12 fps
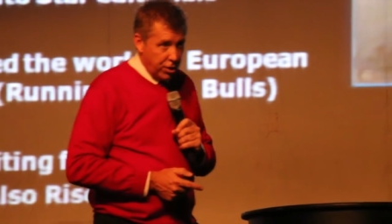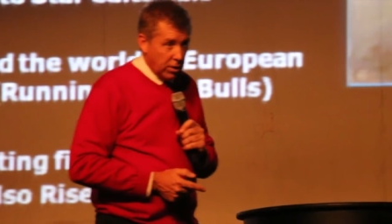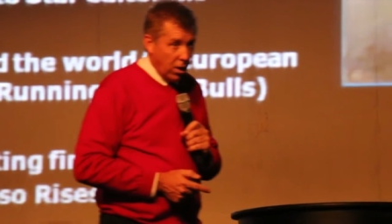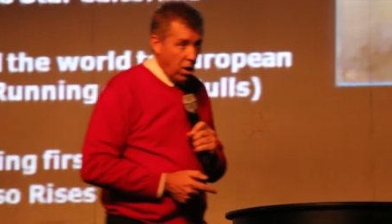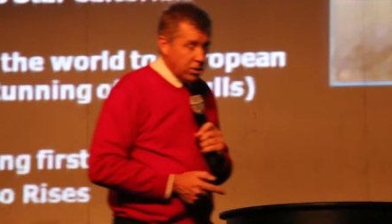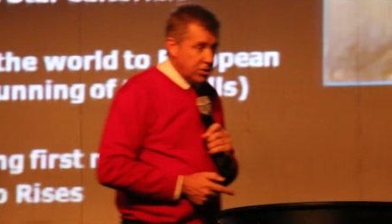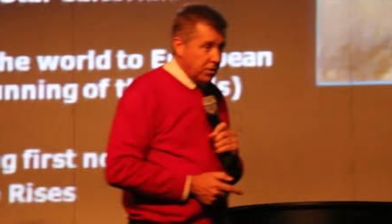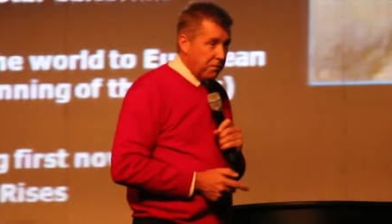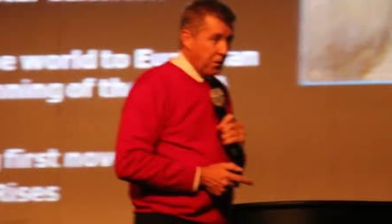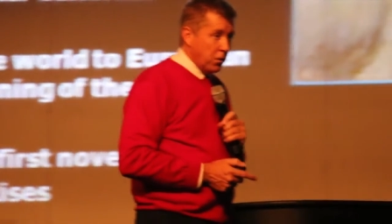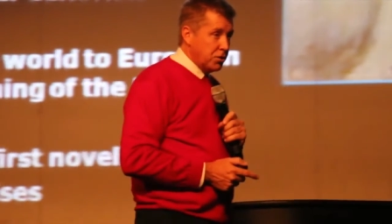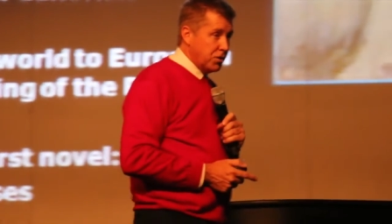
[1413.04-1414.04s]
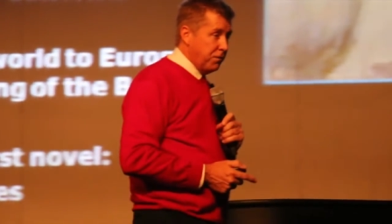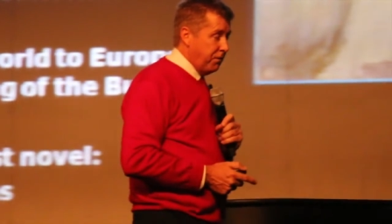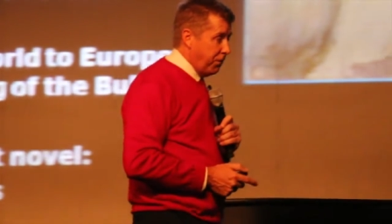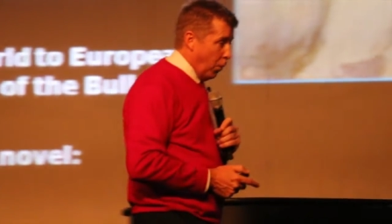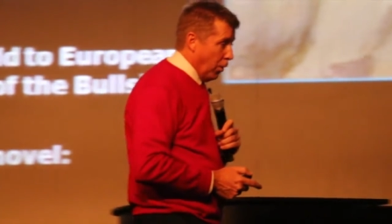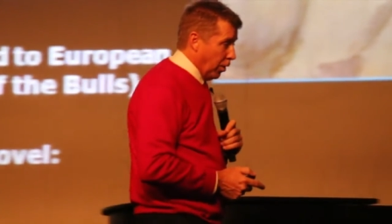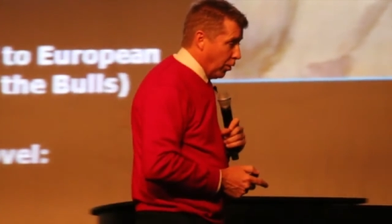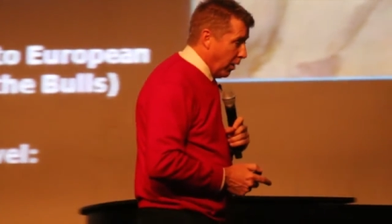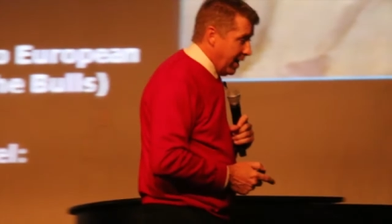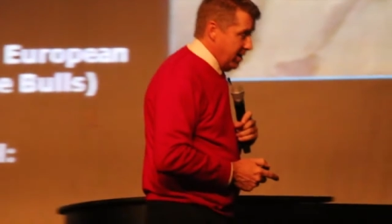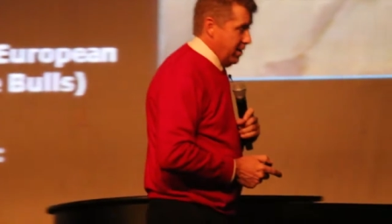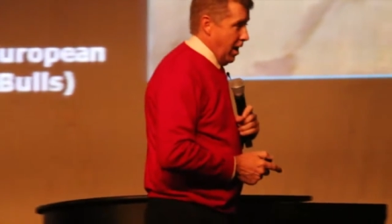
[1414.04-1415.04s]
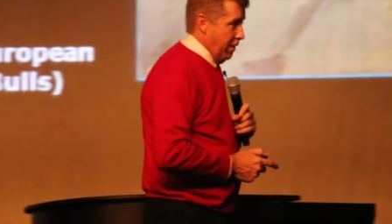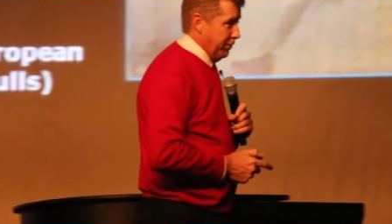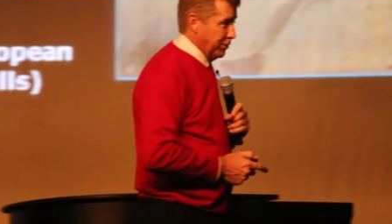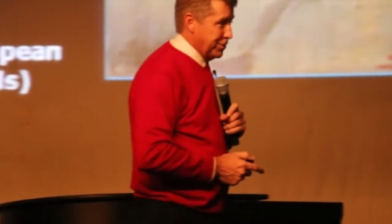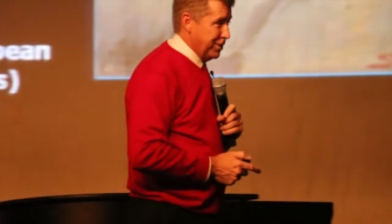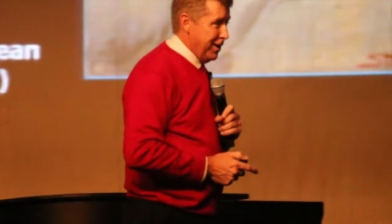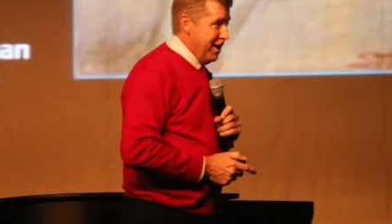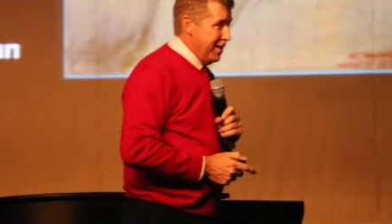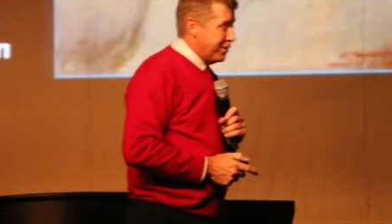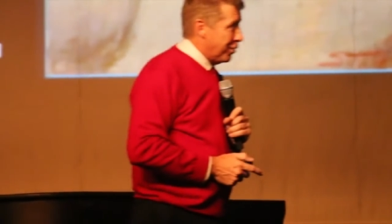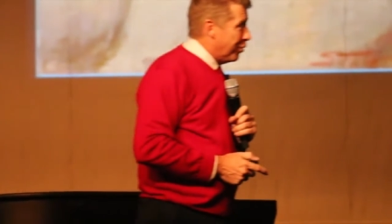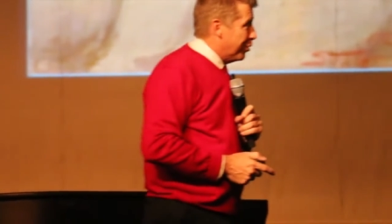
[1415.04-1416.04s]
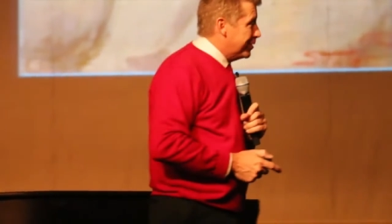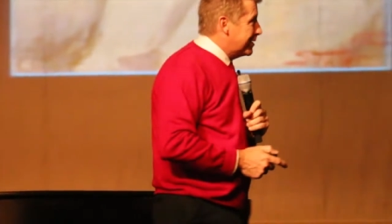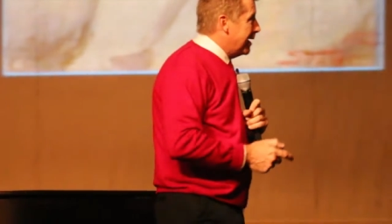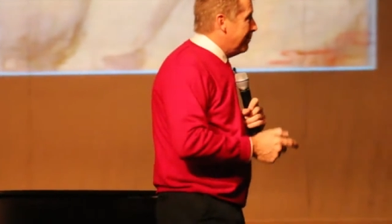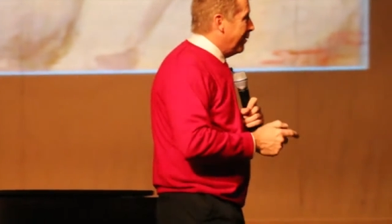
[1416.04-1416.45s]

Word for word: she lost the first four great novels that Ernest